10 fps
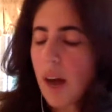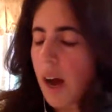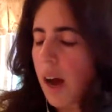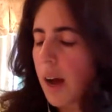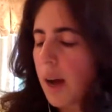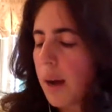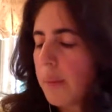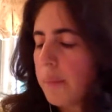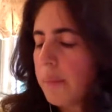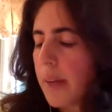
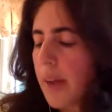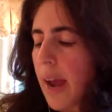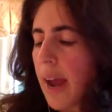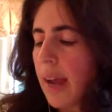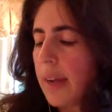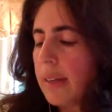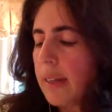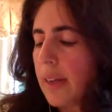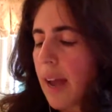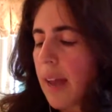And
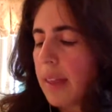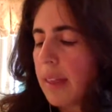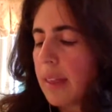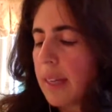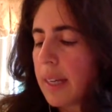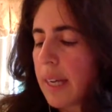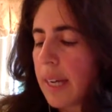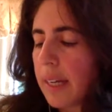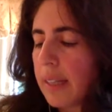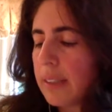the
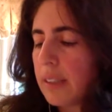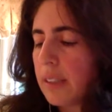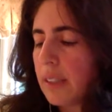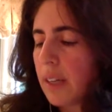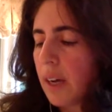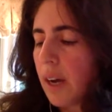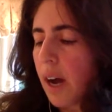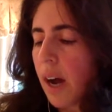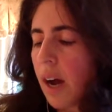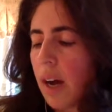kids
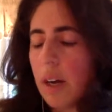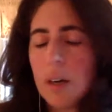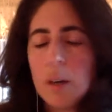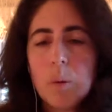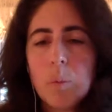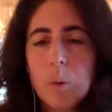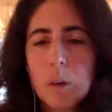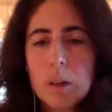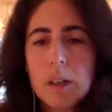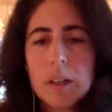
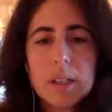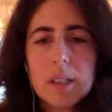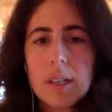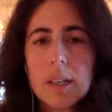were